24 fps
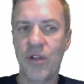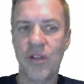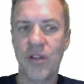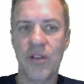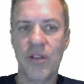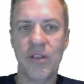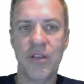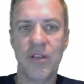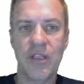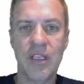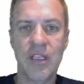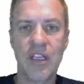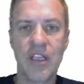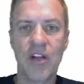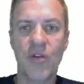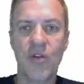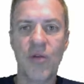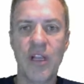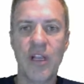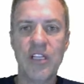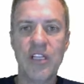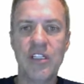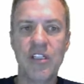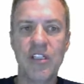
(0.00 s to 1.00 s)
with a gear
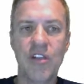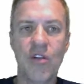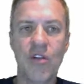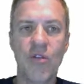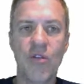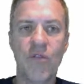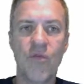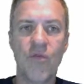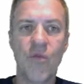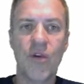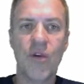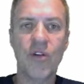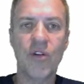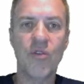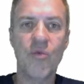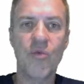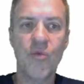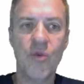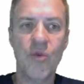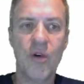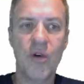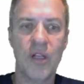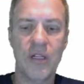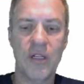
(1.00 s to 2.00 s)
ratio of
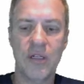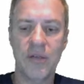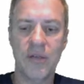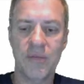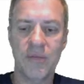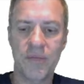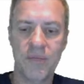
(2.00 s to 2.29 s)
1:1.